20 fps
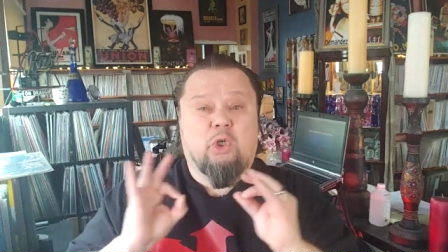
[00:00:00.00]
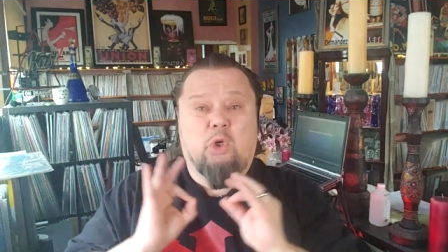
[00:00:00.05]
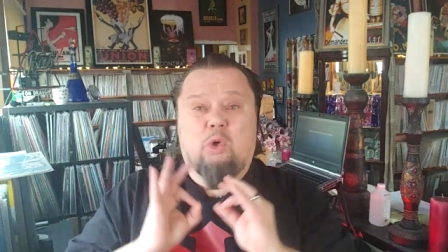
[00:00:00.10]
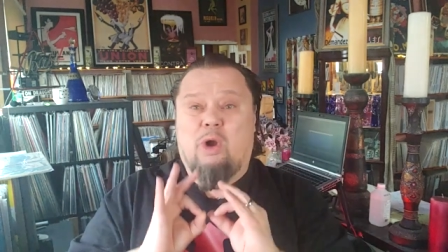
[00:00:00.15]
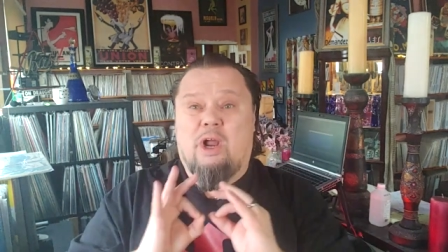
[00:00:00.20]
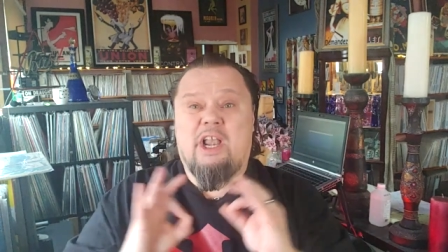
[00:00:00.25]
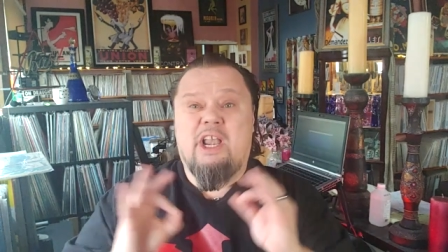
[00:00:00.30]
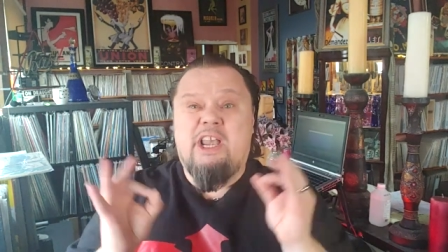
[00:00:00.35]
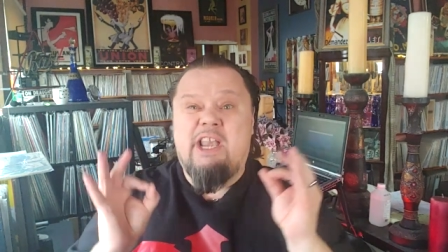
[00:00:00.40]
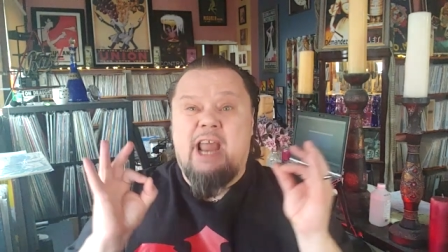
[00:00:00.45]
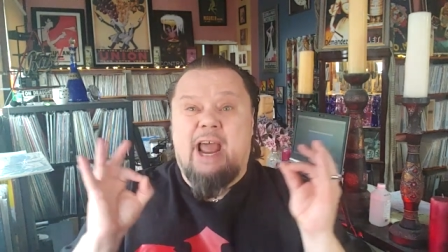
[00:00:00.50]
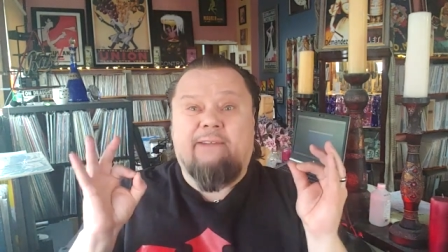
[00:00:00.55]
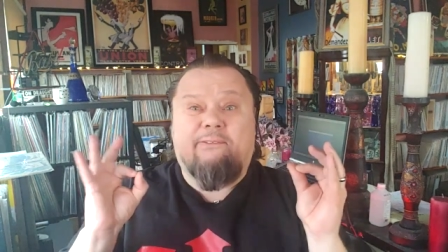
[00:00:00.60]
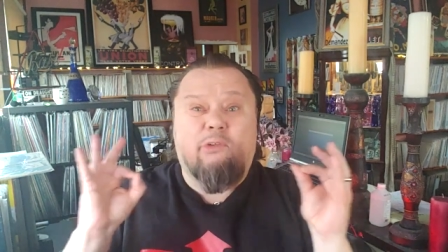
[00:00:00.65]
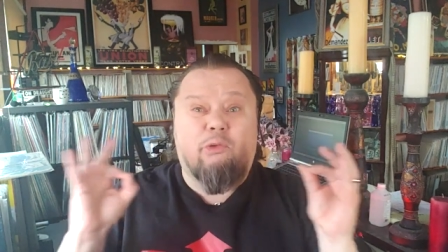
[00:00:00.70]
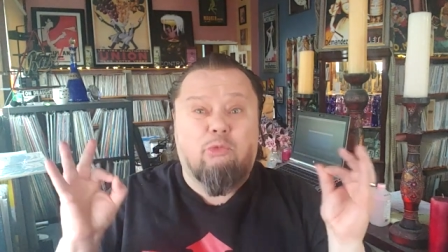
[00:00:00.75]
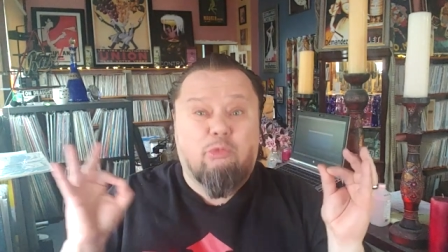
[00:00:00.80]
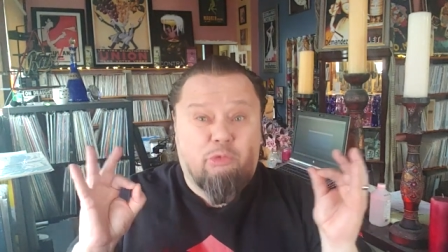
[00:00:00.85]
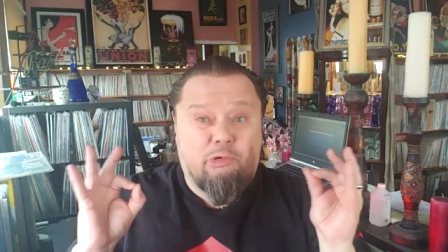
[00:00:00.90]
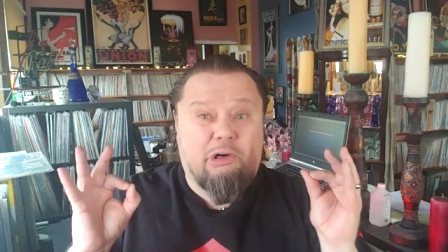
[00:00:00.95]
who had
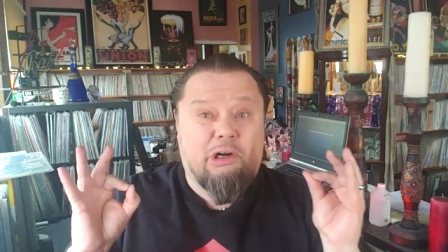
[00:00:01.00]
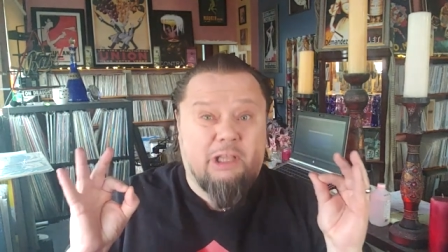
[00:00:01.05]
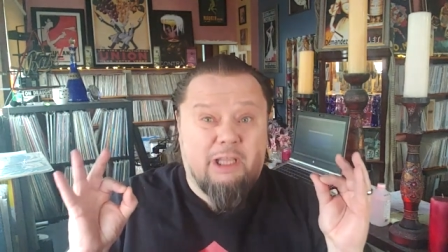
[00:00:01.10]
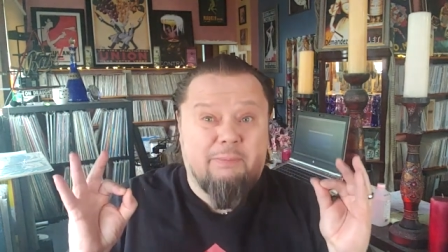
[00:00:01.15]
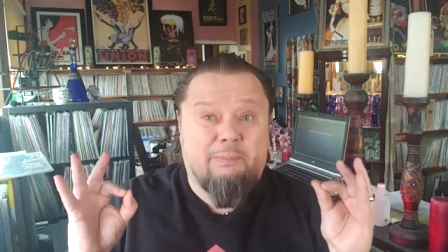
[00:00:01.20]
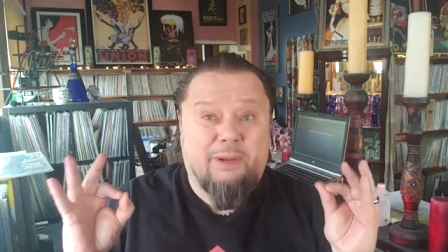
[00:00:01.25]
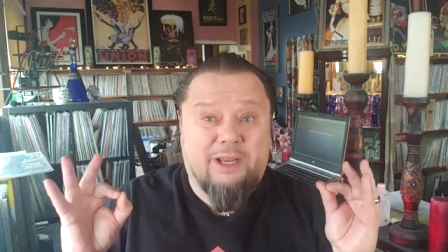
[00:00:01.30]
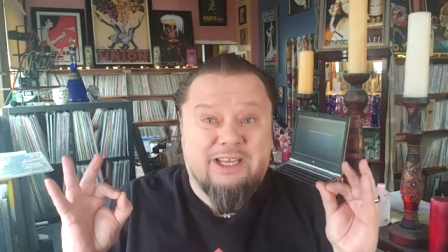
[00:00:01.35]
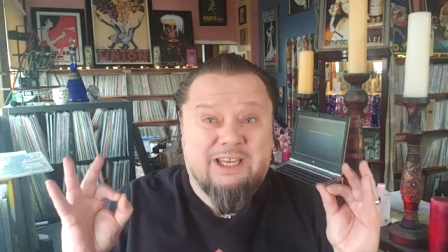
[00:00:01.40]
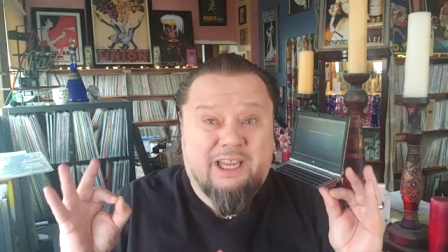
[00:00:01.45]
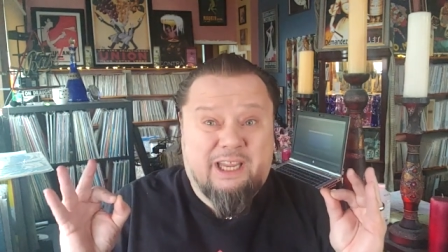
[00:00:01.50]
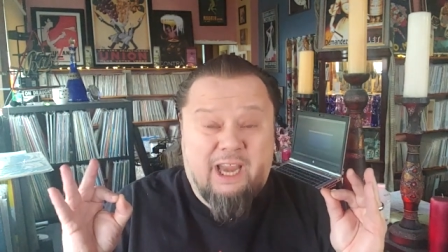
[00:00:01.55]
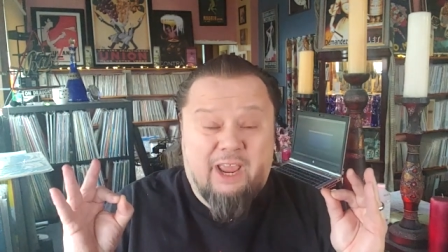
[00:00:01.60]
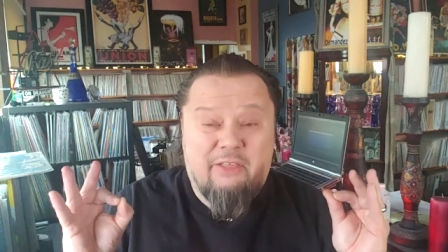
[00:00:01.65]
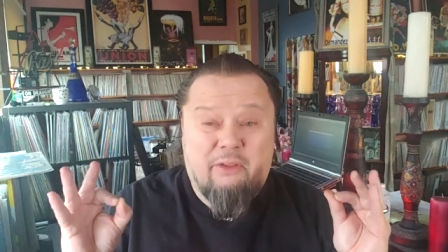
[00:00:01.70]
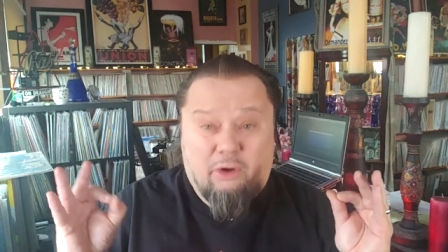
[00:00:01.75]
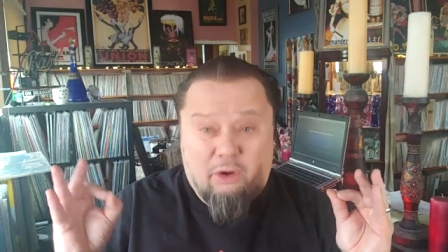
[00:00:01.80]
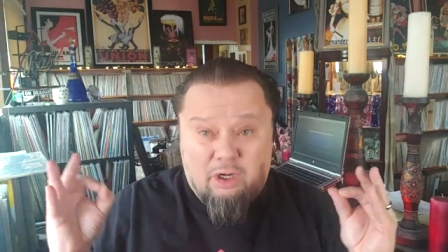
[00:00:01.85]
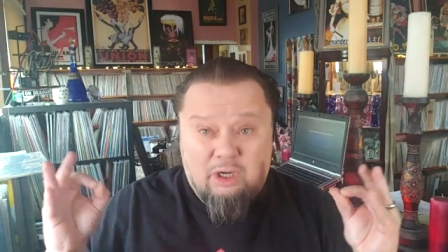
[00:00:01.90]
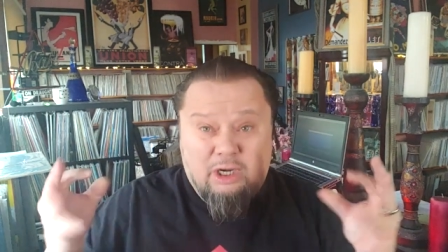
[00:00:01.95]
never really been
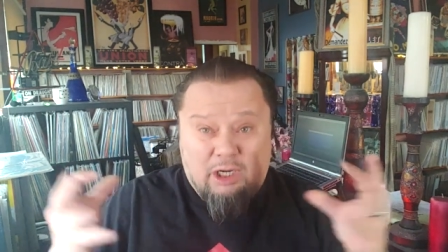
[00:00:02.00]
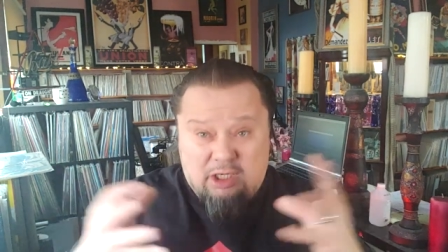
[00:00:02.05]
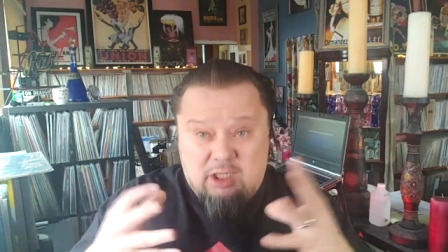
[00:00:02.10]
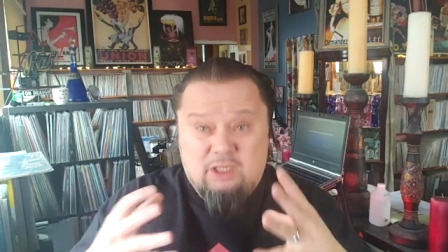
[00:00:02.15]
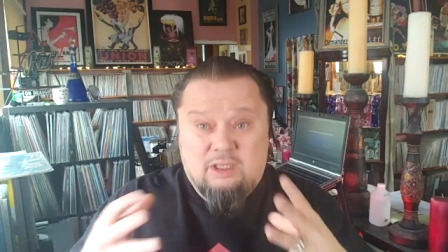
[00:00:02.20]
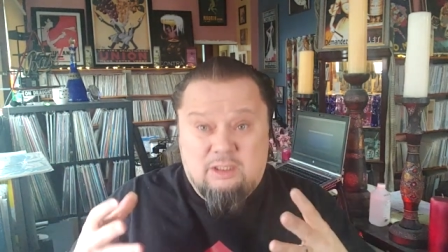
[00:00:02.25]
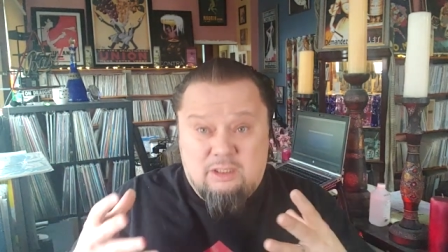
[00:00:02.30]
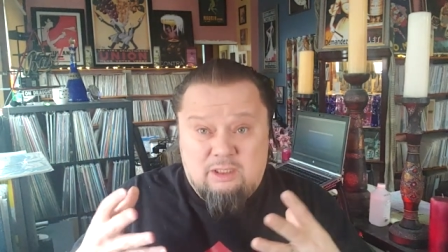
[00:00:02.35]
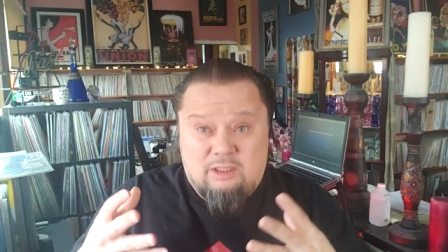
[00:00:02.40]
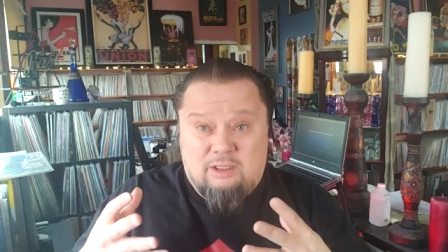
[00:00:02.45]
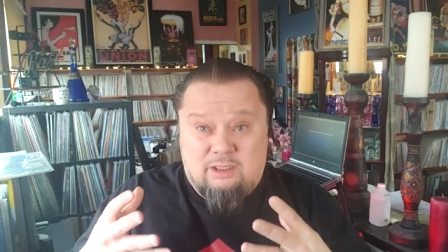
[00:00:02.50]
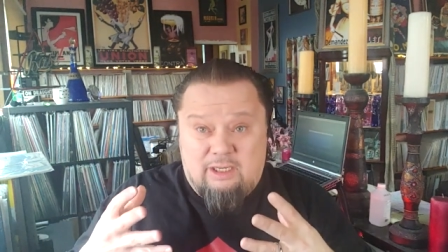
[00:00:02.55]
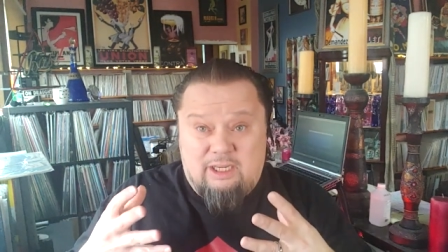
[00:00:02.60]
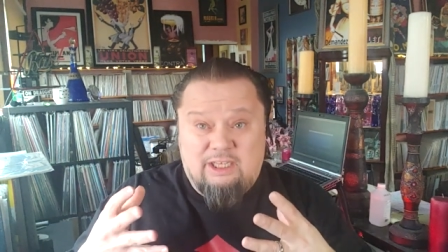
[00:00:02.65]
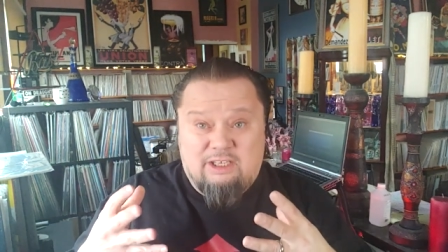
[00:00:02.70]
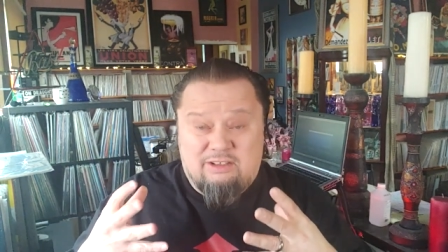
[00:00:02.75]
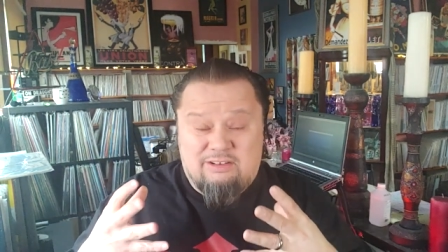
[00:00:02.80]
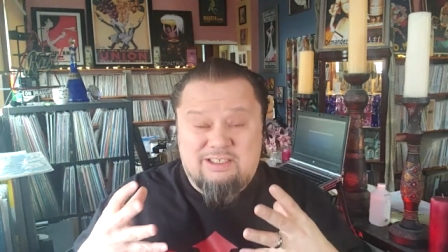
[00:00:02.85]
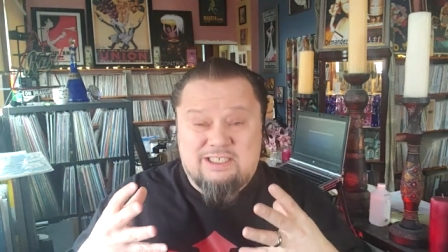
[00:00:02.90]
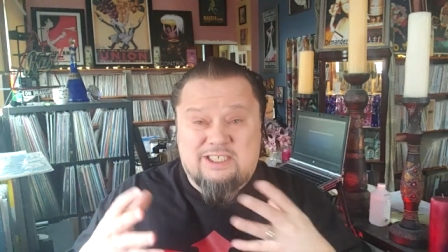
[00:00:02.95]
together
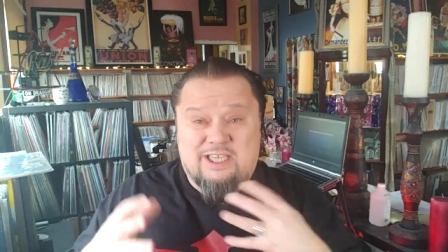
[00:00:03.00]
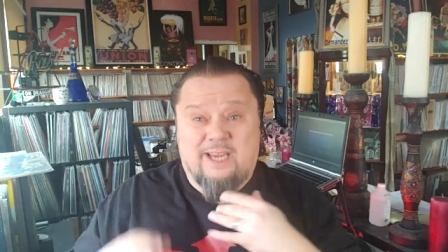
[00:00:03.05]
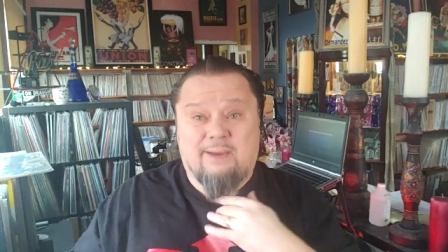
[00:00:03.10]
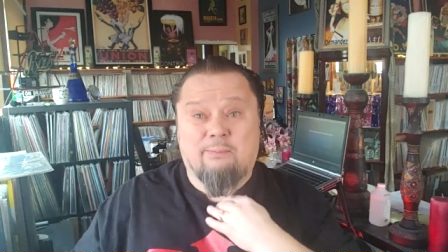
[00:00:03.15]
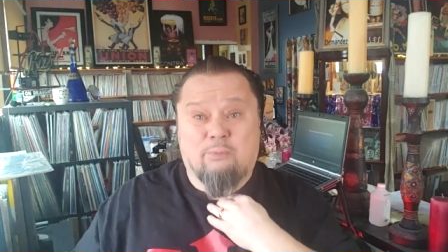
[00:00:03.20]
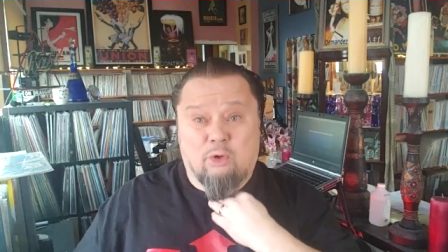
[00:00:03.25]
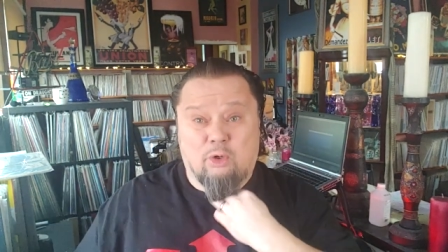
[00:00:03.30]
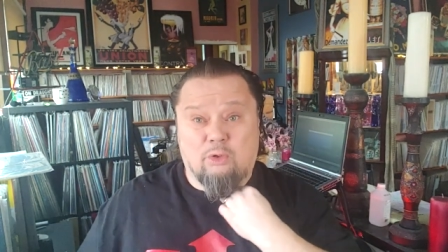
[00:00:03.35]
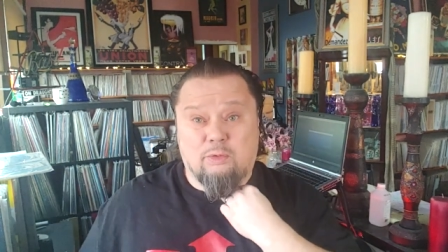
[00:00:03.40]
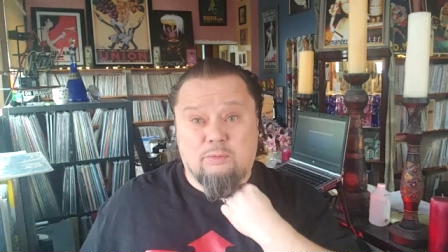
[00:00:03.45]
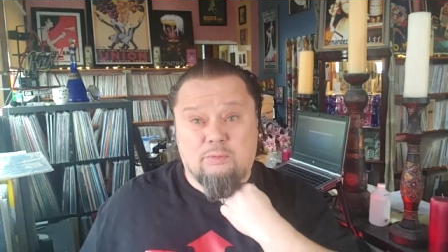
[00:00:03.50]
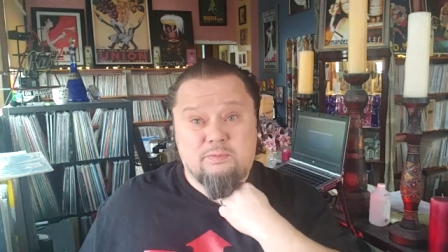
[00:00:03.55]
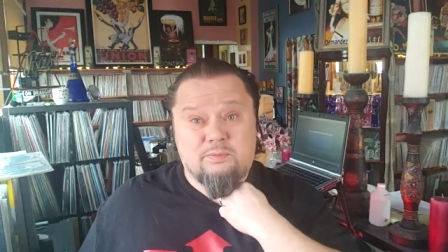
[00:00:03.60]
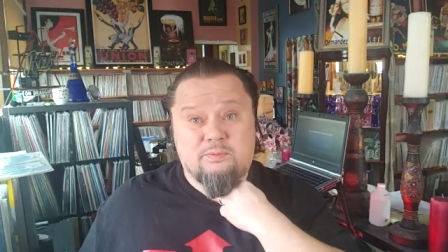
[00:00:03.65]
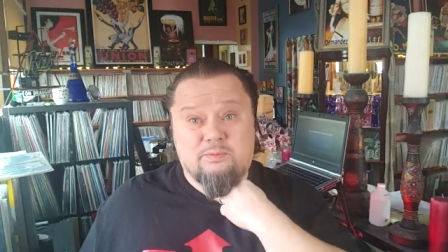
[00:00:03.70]
into the same room.